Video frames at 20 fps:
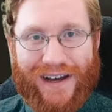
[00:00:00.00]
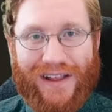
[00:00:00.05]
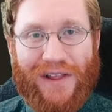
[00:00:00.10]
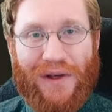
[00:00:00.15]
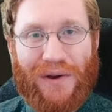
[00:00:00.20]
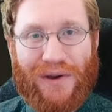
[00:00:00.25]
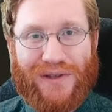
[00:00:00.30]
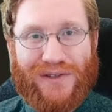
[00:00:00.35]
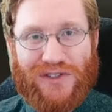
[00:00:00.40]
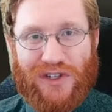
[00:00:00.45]

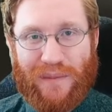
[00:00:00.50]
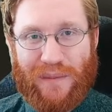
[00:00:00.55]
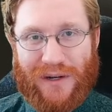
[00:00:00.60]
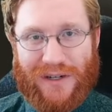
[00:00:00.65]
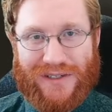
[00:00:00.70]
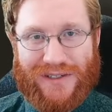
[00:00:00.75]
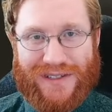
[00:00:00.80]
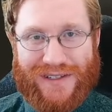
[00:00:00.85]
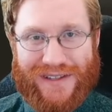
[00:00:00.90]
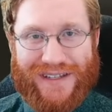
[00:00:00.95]
Hello
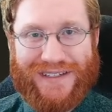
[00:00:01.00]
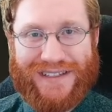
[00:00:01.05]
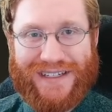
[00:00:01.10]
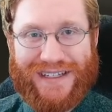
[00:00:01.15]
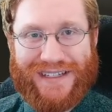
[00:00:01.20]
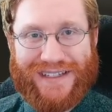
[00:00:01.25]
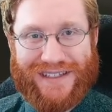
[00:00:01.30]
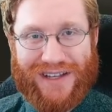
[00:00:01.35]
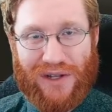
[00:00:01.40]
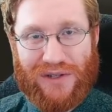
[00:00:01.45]
consumers, this
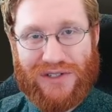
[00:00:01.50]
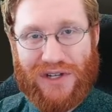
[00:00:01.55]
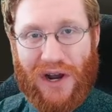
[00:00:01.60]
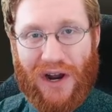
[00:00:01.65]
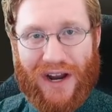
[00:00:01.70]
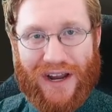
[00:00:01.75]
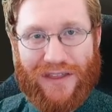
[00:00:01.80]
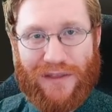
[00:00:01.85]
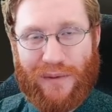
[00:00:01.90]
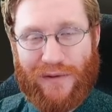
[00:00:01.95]
is
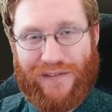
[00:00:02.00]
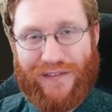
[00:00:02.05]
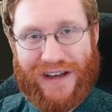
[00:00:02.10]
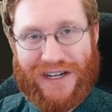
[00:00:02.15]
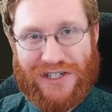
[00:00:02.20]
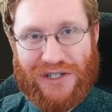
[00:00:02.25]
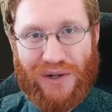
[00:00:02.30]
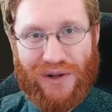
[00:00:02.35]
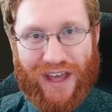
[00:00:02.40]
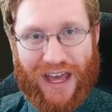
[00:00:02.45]
Altari the
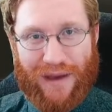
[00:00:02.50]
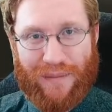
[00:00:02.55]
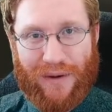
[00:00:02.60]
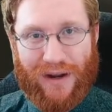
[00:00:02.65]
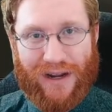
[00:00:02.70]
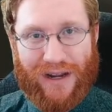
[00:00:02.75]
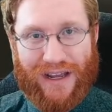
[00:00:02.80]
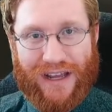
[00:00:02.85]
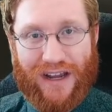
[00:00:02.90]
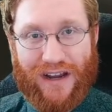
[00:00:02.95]
Professional
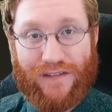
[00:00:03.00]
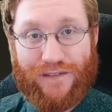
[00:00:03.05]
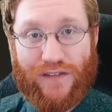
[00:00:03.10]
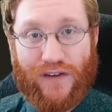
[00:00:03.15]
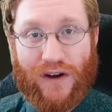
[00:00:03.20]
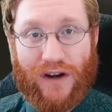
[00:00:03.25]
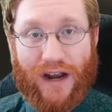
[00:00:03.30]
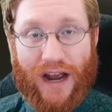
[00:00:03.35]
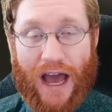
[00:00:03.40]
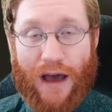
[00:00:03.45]
Gamer here
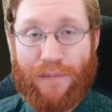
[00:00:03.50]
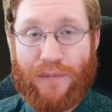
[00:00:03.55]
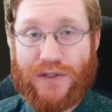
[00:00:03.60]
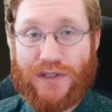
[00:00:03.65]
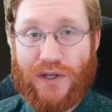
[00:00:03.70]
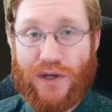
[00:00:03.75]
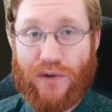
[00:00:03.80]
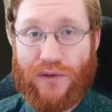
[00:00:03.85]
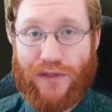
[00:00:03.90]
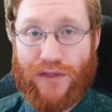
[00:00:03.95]
for
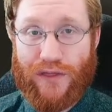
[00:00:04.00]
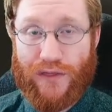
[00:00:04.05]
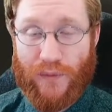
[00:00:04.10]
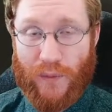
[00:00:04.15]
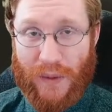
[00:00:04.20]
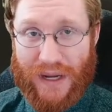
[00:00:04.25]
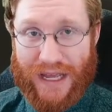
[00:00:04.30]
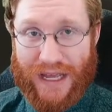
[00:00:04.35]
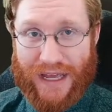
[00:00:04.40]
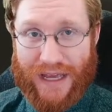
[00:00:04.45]
episode
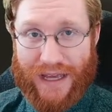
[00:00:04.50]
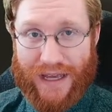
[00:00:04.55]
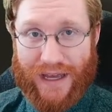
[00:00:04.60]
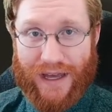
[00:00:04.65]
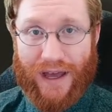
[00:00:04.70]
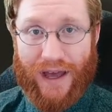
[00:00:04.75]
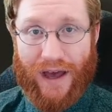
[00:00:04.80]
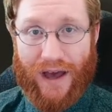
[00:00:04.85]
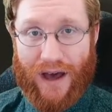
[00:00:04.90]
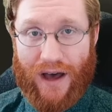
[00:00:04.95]

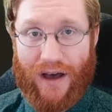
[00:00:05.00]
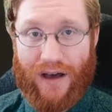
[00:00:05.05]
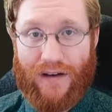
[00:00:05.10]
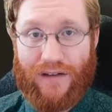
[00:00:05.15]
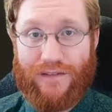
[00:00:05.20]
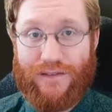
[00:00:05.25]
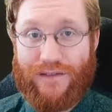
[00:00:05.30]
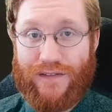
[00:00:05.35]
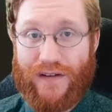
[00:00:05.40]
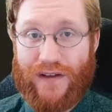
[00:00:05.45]
3
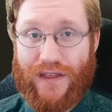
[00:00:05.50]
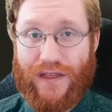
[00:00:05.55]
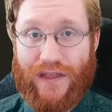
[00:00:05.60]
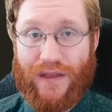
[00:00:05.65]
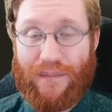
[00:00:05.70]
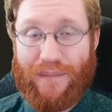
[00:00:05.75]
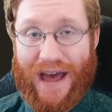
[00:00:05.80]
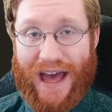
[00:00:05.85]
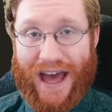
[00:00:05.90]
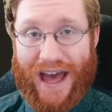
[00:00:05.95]
of
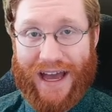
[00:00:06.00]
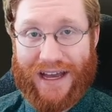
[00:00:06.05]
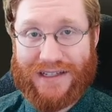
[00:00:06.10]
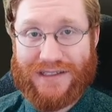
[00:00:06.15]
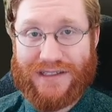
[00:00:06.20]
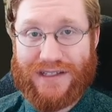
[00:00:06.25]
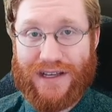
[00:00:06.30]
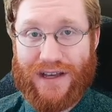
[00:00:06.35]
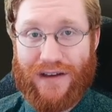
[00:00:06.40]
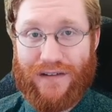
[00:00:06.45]
the
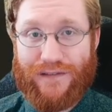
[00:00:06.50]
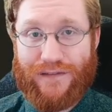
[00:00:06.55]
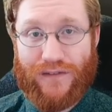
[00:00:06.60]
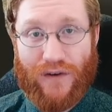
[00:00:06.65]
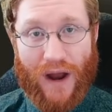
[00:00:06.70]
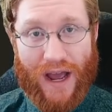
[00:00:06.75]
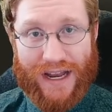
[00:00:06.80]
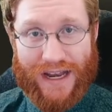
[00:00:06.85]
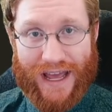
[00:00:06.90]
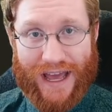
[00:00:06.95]
PAX
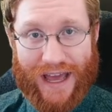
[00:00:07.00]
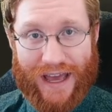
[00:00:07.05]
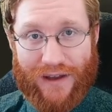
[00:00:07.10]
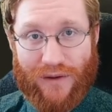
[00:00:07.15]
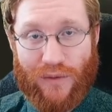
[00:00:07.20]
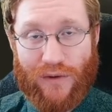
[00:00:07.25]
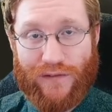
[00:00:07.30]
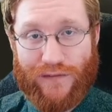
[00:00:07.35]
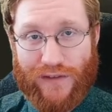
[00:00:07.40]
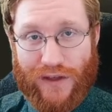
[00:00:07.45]

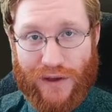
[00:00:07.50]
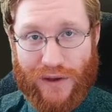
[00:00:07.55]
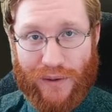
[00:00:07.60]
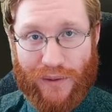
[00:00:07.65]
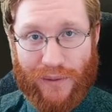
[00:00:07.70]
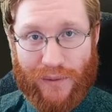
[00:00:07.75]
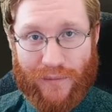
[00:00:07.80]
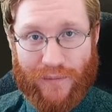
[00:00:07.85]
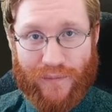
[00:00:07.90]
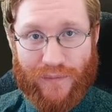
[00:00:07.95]
Friday
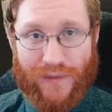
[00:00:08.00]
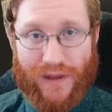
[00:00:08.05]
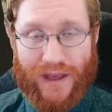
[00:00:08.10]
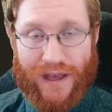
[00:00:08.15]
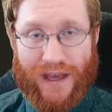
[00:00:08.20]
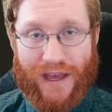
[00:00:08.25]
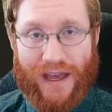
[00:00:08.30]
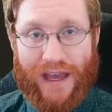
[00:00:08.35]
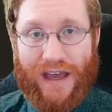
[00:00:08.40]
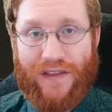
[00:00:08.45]
review.
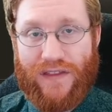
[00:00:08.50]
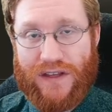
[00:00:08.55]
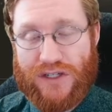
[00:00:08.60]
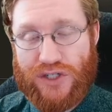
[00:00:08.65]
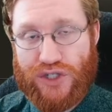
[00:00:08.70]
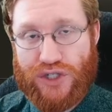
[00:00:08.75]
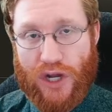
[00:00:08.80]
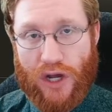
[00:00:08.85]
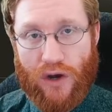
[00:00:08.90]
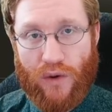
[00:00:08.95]
In
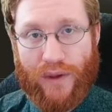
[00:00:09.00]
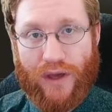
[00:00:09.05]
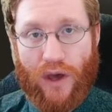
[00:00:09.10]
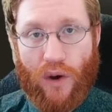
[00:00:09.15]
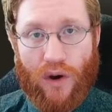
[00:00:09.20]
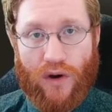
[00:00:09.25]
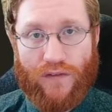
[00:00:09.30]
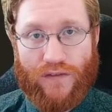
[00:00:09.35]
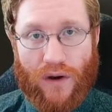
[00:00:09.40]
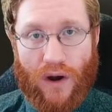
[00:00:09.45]
this show we
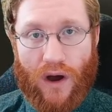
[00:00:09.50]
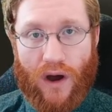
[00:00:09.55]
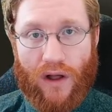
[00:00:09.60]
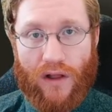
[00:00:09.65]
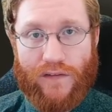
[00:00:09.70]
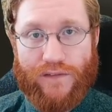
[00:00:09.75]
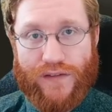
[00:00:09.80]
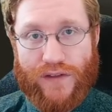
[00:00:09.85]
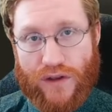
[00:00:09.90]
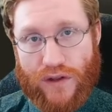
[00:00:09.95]
go over
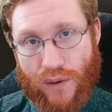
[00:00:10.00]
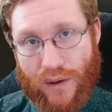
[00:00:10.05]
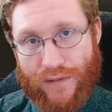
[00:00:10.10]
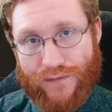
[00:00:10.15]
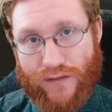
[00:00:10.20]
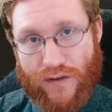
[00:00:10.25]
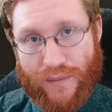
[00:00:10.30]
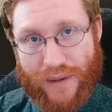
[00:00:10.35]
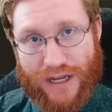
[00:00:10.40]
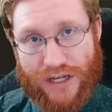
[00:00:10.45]
all of the new
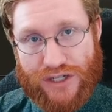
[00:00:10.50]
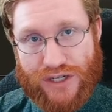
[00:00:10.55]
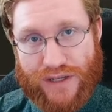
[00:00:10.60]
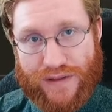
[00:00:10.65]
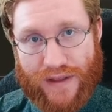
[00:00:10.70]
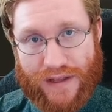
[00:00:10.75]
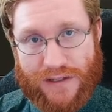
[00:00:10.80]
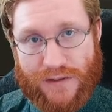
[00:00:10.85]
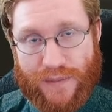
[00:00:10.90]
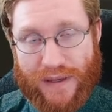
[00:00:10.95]

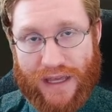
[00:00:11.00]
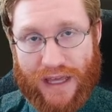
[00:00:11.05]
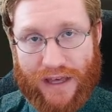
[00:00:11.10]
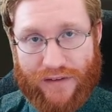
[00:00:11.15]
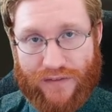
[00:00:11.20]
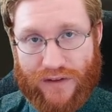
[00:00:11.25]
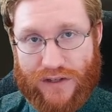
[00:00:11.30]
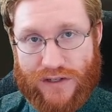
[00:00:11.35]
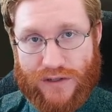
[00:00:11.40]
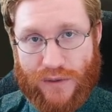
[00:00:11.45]
information that's been
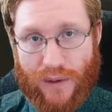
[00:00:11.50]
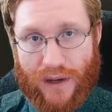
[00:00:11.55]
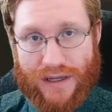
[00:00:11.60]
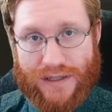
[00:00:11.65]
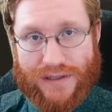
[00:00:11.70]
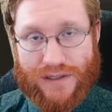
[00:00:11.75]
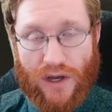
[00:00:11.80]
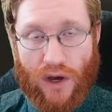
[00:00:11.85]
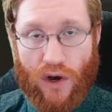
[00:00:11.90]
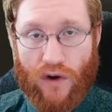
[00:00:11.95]
given to
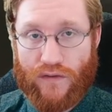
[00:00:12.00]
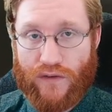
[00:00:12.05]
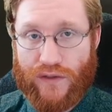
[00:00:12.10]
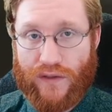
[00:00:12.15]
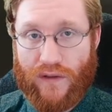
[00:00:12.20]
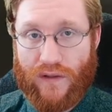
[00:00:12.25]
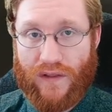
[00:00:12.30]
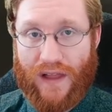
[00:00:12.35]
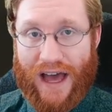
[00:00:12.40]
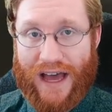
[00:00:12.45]
us over
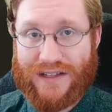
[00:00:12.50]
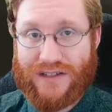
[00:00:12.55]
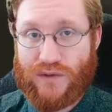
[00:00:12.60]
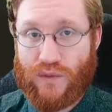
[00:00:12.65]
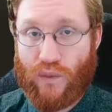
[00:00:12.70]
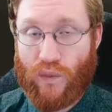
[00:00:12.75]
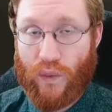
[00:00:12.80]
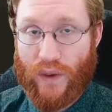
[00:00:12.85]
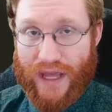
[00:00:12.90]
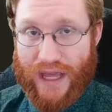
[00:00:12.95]
the
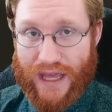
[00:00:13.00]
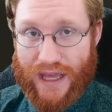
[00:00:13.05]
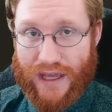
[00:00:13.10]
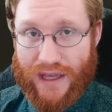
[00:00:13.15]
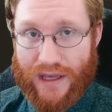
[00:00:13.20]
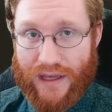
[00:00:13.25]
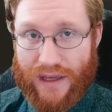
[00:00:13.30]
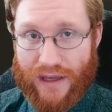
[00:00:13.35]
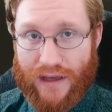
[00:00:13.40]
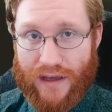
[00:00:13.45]
last
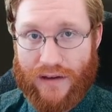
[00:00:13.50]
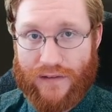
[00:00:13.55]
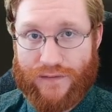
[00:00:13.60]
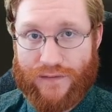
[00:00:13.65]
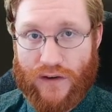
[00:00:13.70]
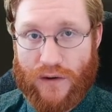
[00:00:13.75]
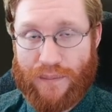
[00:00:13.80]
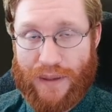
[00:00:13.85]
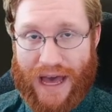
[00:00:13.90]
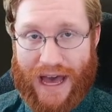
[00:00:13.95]
week
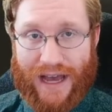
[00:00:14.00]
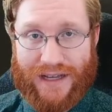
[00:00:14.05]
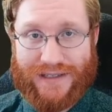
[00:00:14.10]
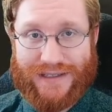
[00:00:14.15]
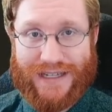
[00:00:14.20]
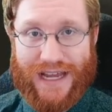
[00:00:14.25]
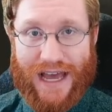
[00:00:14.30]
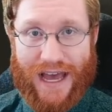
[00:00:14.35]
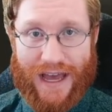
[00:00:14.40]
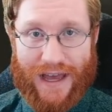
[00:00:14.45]
for
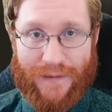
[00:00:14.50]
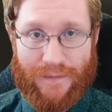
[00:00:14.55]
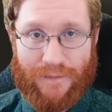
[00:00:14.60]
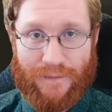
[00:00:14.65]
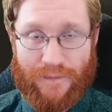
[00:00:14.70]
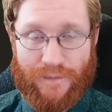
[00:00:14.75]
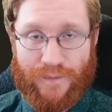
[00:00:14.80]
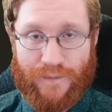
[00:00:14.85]
PAX Day.